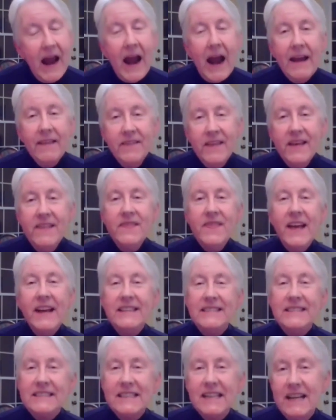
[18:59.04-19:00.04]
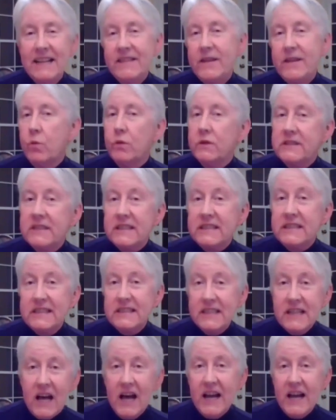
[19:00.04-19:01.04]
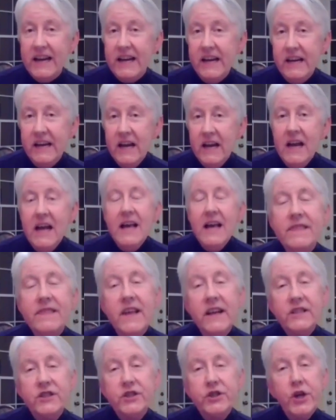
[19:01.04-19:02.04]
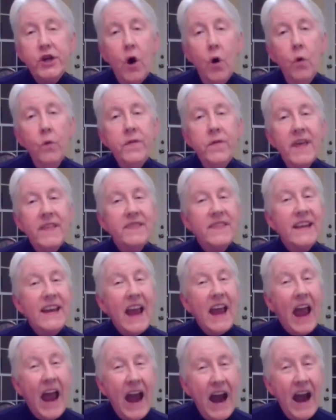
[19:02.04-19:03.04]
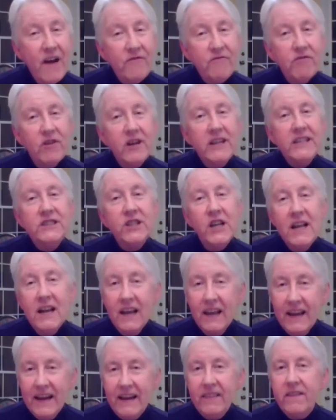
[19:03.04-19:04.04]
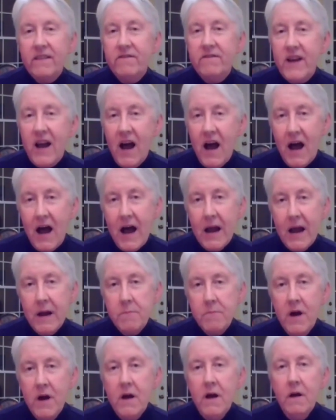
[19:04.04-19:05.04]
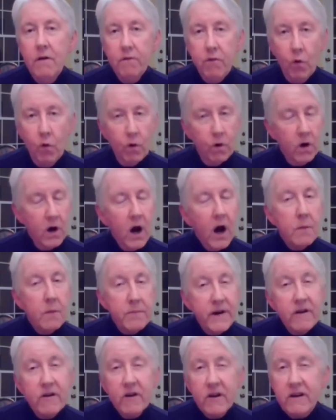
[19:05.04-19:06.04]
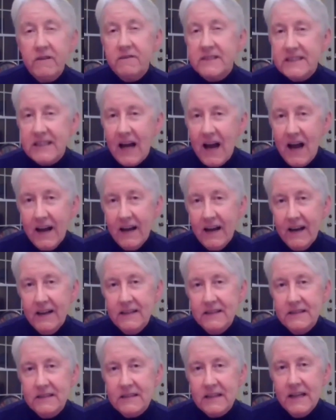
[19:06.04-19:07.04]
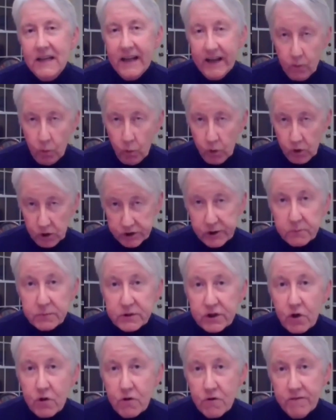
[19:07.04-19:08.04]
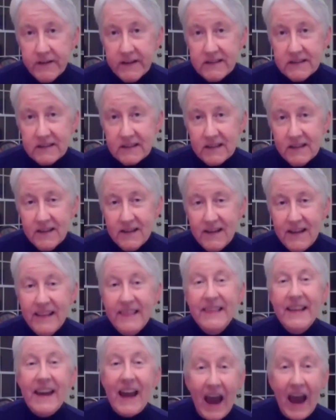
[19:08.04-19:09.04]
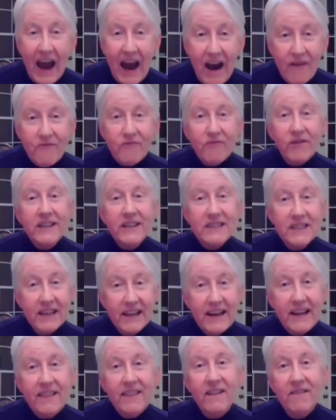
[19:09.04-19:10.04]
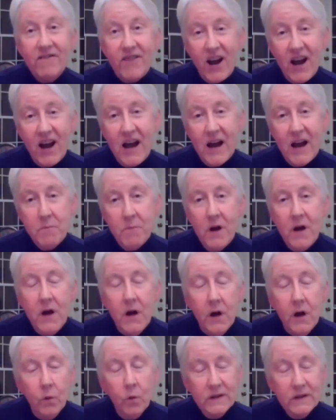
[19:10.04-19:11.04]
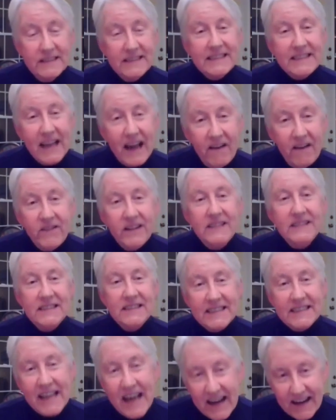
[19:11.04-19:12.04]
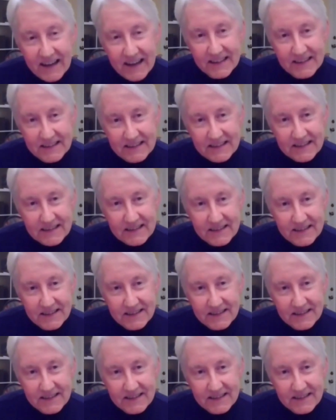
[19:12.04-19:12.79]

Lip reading: And then they said there was a study that showed that the average length of time for a period of silence in a worship service, the average length of time was 7 seconds.